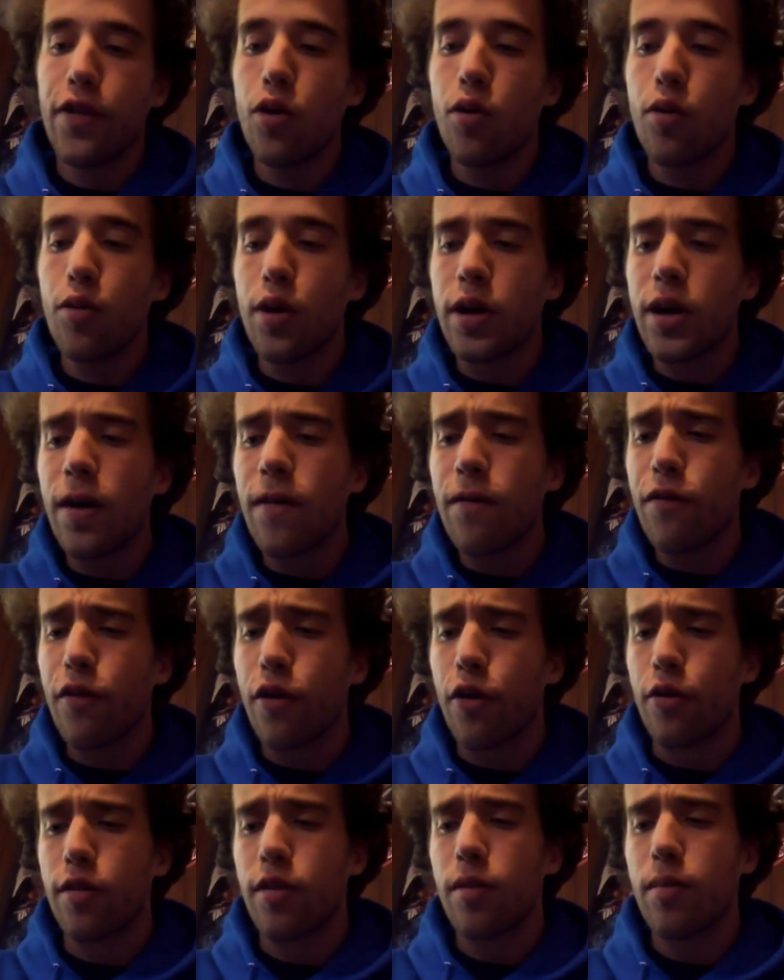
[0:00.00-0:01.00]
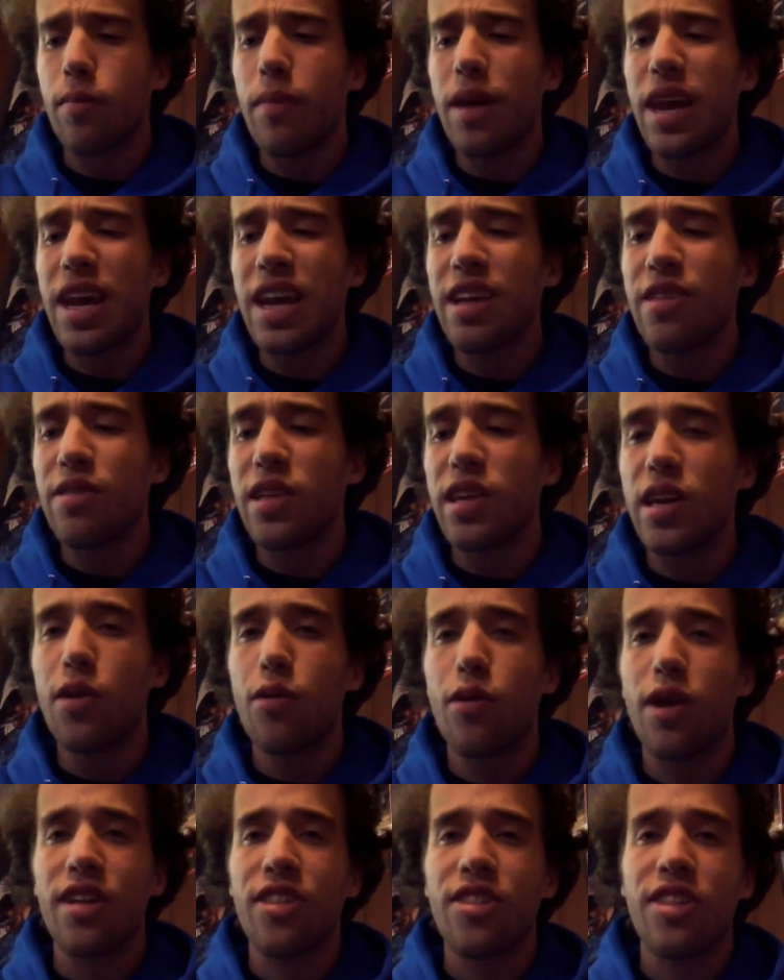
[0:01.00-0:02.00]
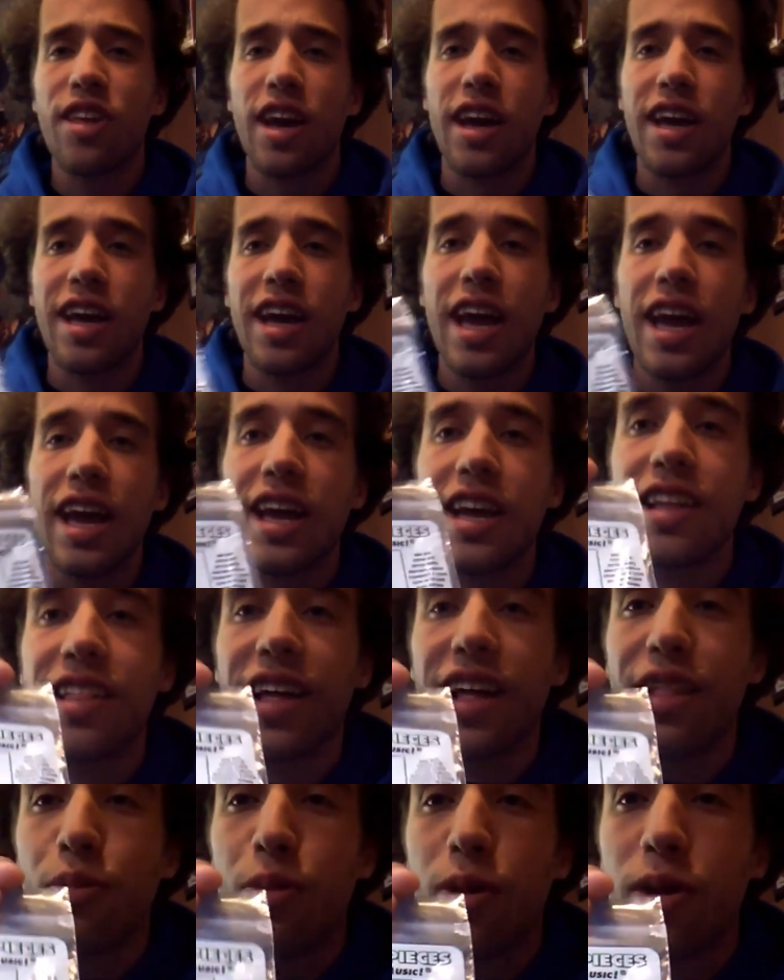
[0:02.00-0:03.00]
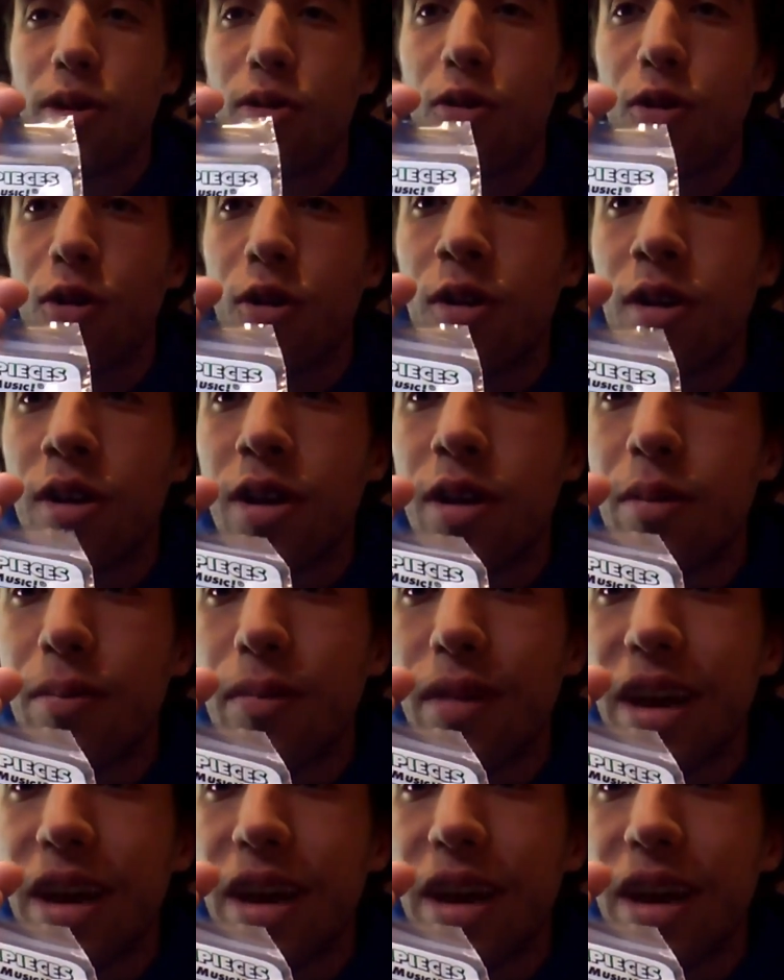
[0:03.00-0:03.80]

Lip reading: Feel the comfort, made in the USA. Hey, that's pretty cool.